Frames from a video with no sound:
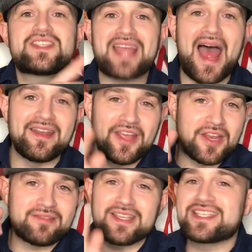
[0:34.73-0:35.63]

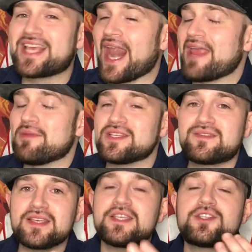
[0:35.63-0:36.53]
standard disclaimers,
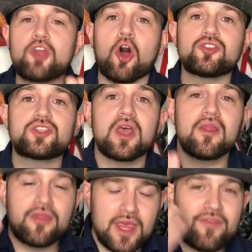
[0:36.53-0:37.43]
this is not
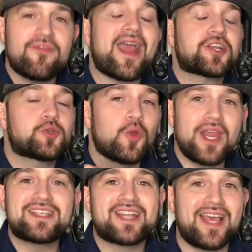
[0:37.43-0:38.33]
the factual
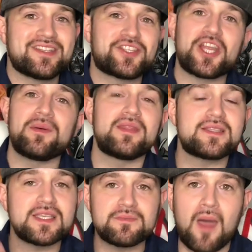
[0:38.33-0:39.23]
list, ladies and gentlemen.
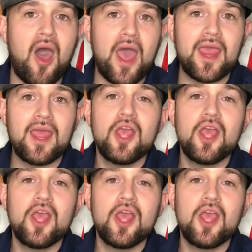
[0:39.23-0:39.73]
This is my